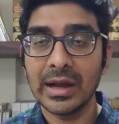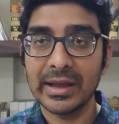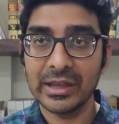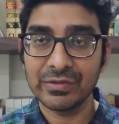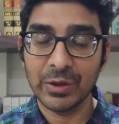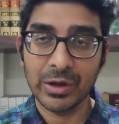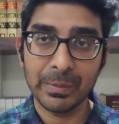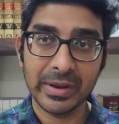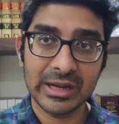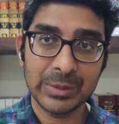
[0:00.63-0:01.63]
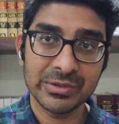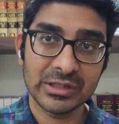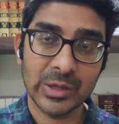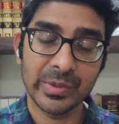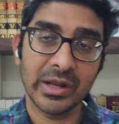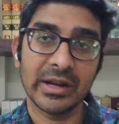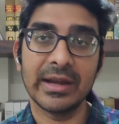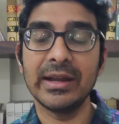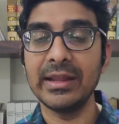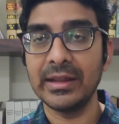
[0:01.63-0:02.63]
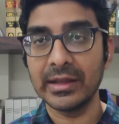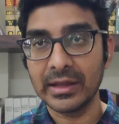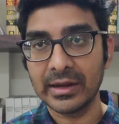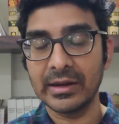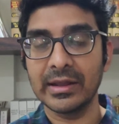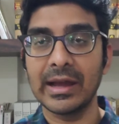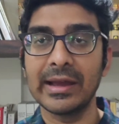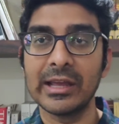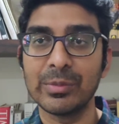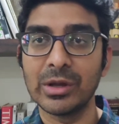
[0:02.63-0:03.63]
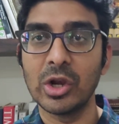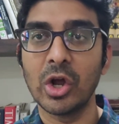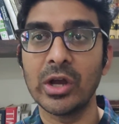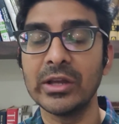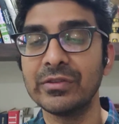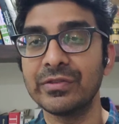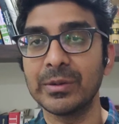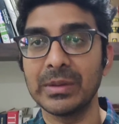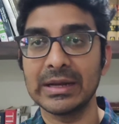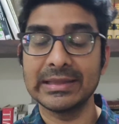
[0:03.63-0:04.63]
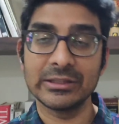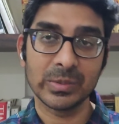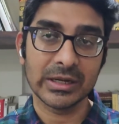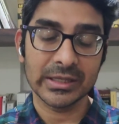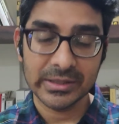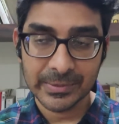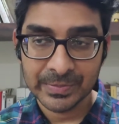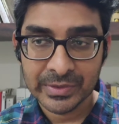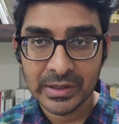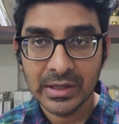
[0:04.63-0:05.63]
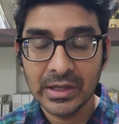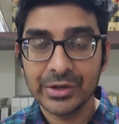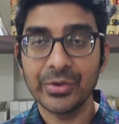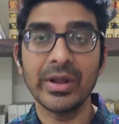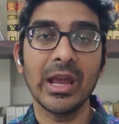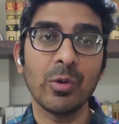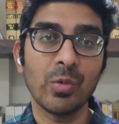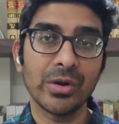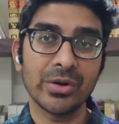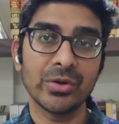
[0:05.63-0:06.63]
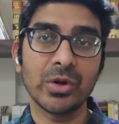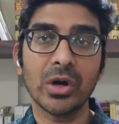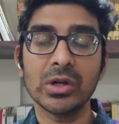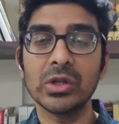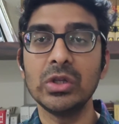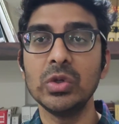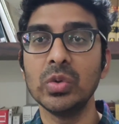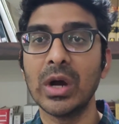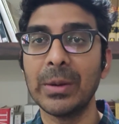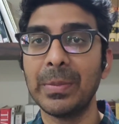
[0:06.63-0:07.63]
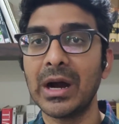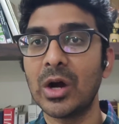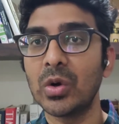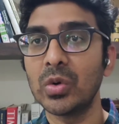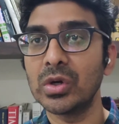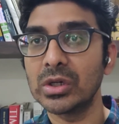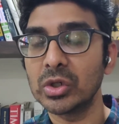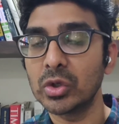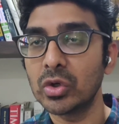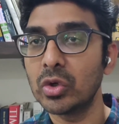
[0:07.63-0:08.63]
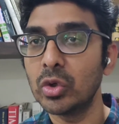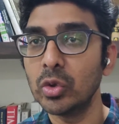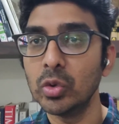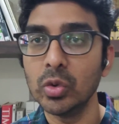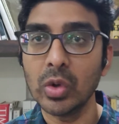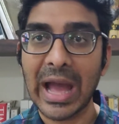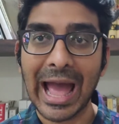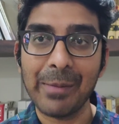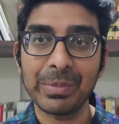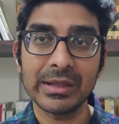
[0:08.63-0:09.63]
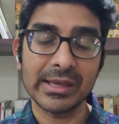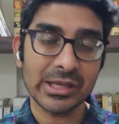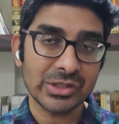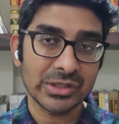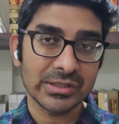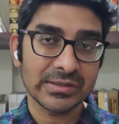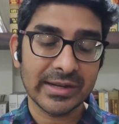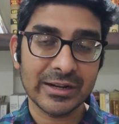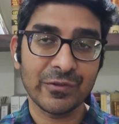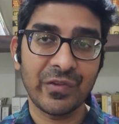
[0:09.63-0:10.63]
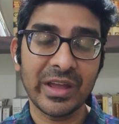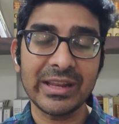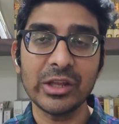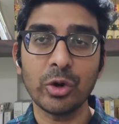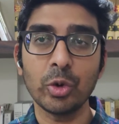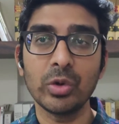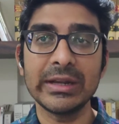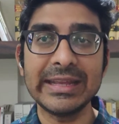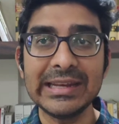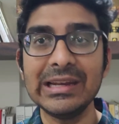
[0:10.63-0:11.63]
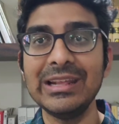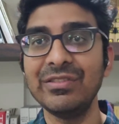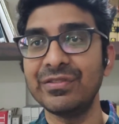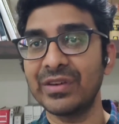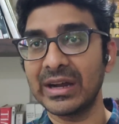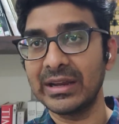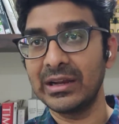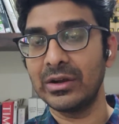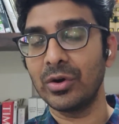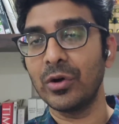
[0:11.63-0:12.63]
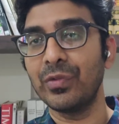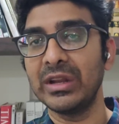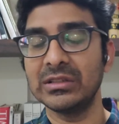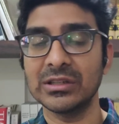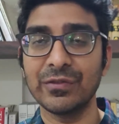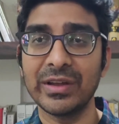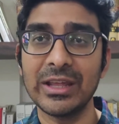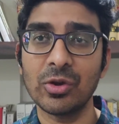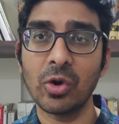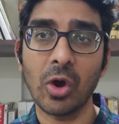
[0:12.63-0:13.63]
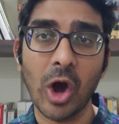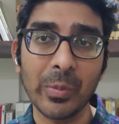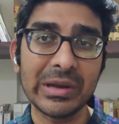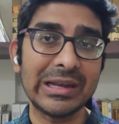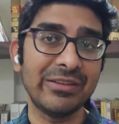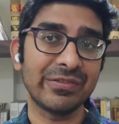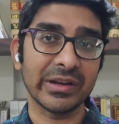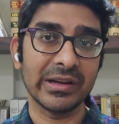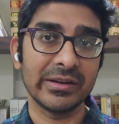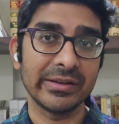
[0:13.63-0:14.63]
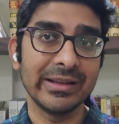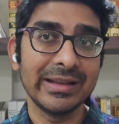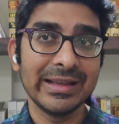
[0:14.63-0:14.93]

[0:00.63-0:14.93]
Hi everyone, my name is Ramana Reddy and I am a lawyer from Hyderabad. Today I wanted to talk to you about two applications that are very routinely filed or which are very commonly filed